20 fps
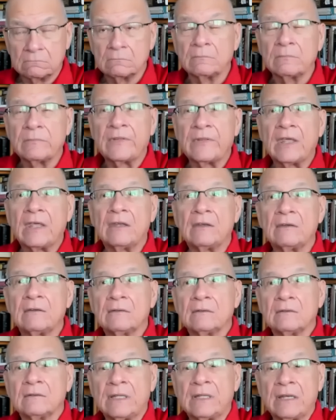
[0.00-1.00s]
then
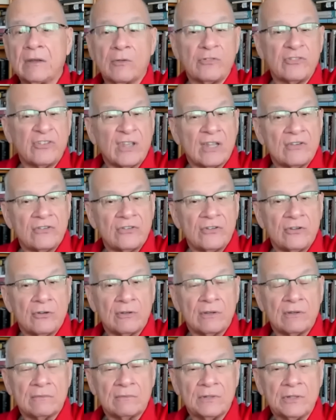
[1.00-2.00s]
in a sense
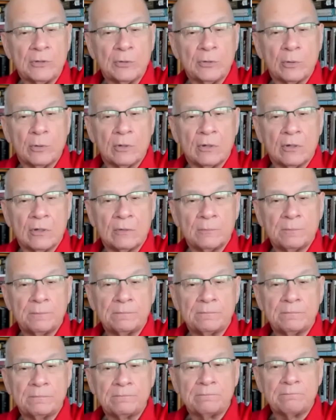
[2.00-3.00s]
you're
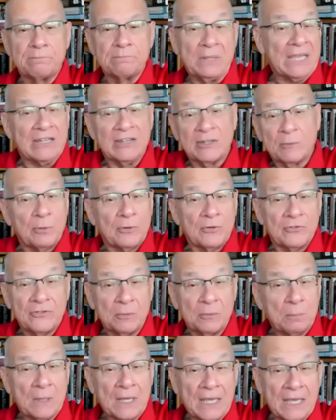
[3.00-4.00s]
paying the
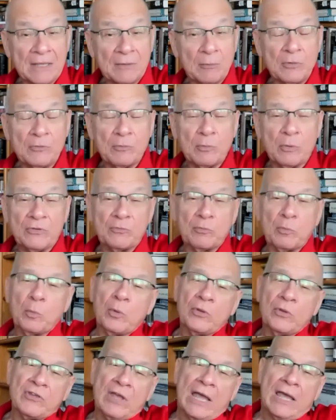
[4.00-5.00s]
person back. Which
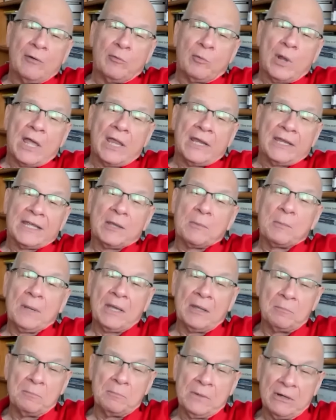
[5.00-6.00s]
was ironic
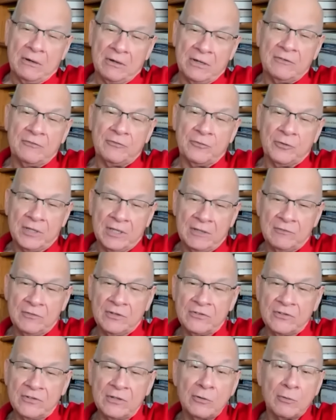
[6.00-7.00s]
about merited
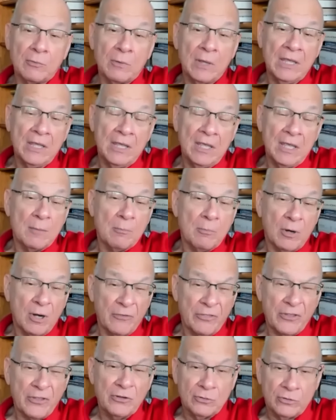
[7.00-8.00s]
forgiveness. And
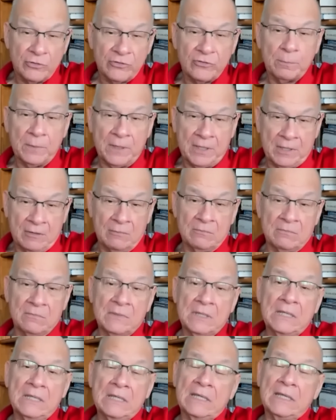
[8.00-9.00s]
Martha Nussbaum,
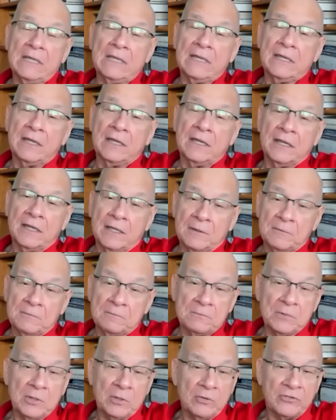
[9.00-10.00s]

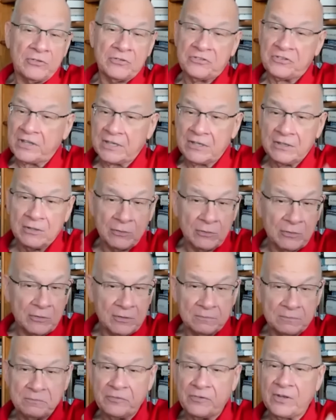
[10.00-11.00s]
who's a
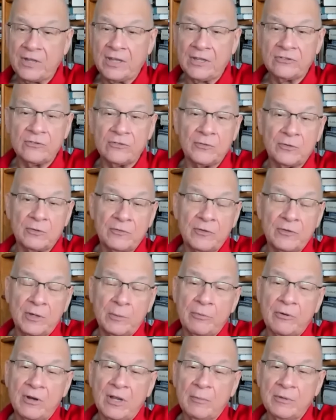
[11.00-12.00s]
secular philosopher, very
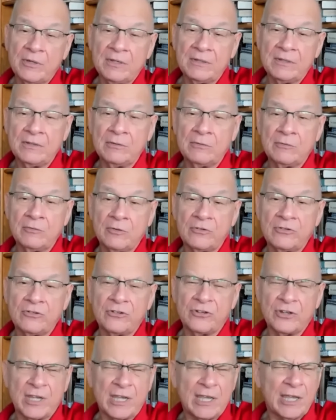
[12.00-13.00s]
prominent, University
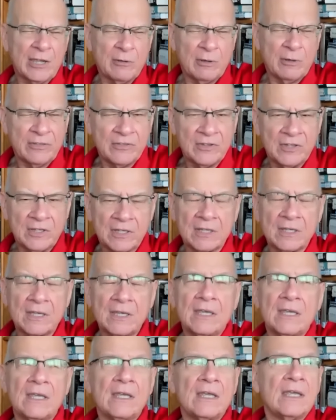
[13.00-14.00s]
of Chicago, I think,
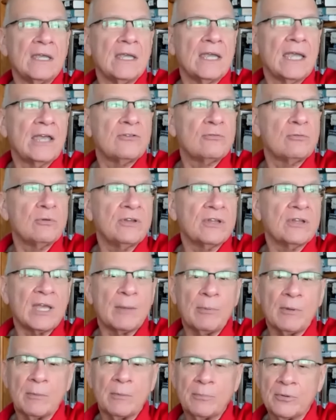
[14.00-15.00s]
has written a
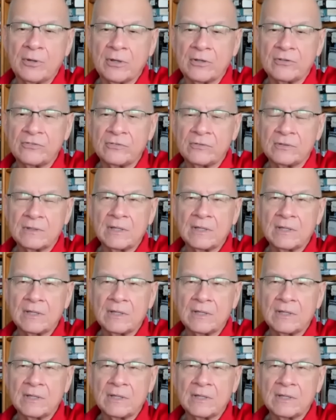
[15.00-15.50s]
couple of books